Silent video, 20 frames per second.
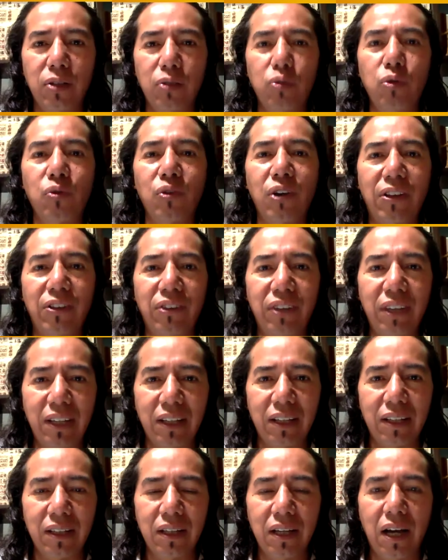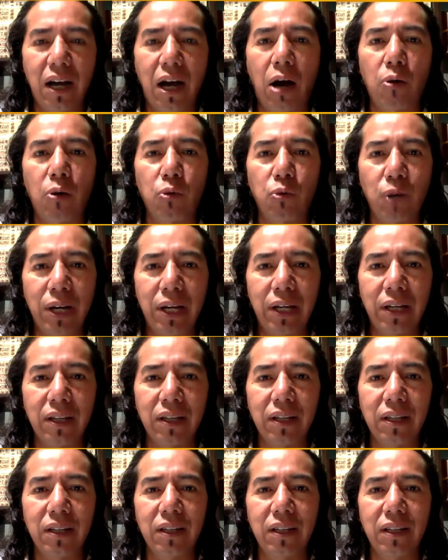to rethink our way
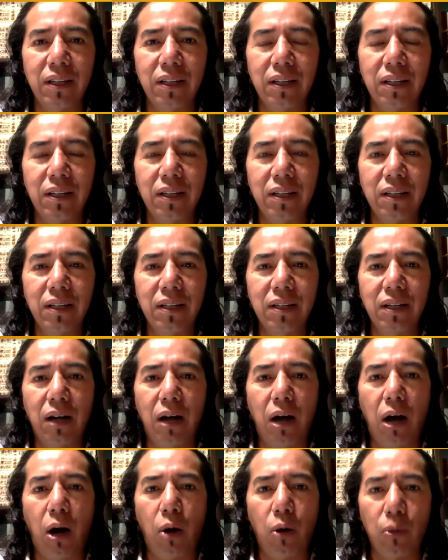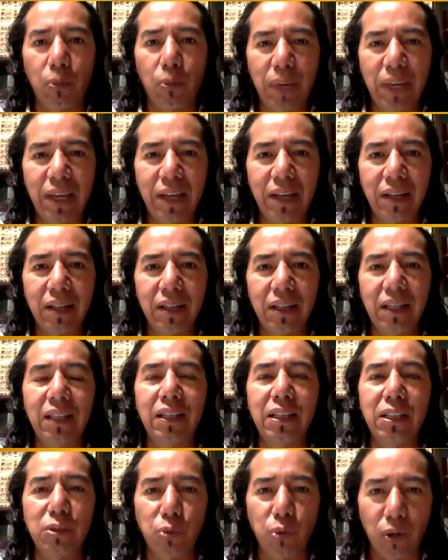or being in
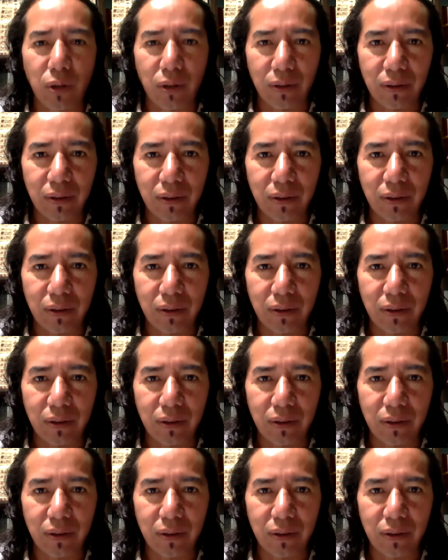this world.